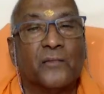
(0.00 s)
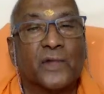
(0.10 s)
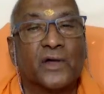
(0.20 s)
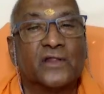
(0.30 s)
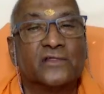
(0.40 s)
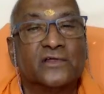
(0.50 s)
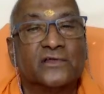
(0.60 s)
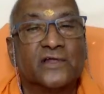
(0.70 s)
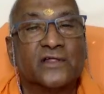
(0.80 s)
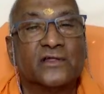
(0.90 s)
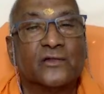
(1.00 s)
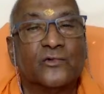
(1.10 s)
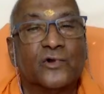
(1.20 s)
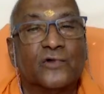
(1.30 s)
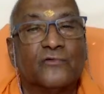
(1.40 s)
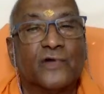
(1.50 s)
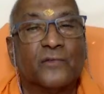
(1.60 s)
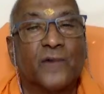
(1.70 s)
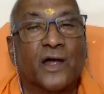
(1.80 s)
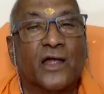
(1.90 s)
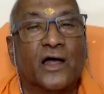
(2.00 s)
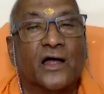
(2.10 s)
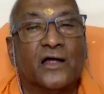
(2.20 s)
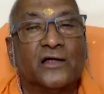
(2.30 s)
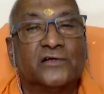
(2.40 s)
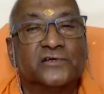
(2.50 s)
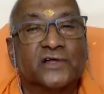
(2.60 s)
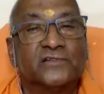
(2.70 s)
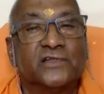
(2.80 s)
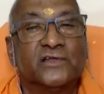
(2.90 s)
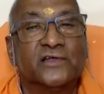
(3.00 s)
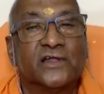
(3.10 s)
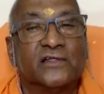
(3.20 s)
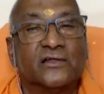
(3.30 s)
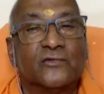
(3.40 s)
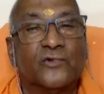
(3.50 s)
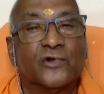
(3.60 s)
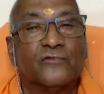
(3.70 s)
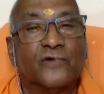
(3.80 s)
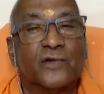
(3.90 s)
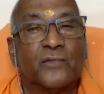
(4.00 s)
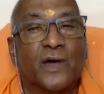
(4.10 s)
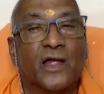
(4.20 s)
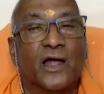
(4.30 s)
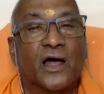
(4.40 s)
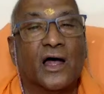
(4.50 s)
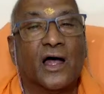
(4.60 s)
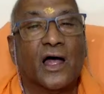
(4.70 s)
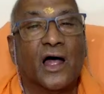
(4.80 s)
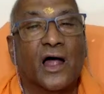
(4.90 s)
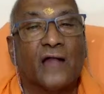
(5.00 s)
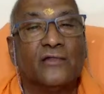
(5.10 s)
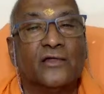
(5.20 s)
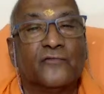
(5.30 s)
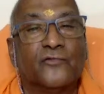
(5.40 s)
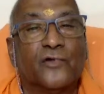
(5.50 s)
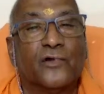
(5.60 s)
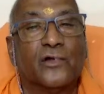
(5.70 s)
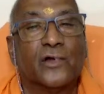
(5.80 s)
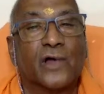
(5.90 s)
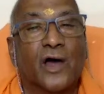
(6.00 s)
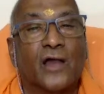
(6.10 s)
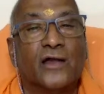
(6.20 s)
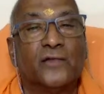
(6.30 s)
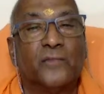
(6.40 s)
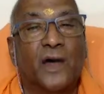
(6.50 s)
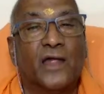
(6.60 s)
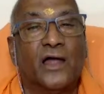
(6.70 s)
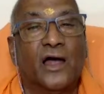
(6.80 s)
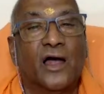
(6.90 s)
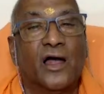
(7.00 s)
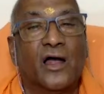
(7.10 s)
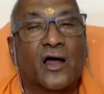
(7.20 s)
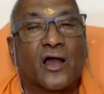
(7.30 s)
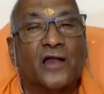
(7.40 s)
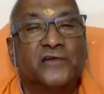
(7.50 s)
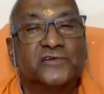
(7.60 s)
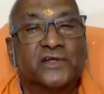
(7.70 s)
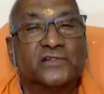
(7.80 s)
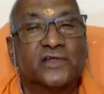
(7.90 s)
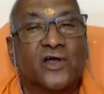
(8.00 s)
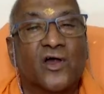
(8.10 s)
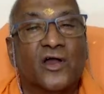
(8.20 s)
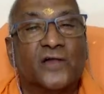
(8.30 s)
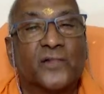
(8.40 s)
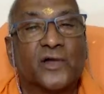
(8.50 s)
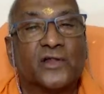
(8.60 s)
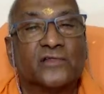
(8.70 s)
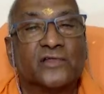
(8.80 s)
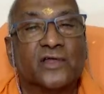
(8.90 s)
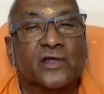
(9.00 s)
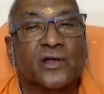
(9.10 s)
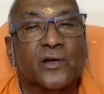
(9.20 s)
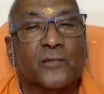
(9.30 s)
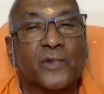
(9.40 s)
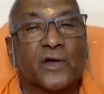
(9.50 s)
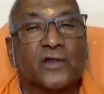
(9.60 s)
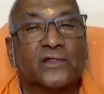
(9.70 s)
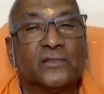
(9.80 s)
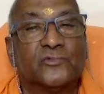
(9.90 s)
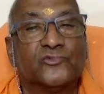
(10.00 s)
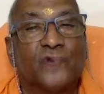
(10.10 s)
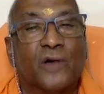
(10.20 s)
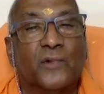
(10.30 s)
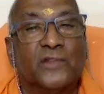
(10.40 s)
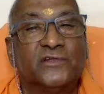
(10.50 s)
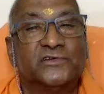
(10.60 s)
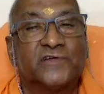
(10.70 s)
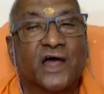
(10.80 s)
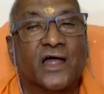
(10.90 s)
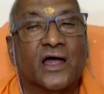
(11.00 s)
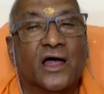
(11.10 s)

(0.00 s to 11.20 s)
Prakriti is another word for Maya. Shakti is another word for Maya. And therefore, call it Maya, call it Shakti, call it Prakriti. Prakritim swam adhishtaya.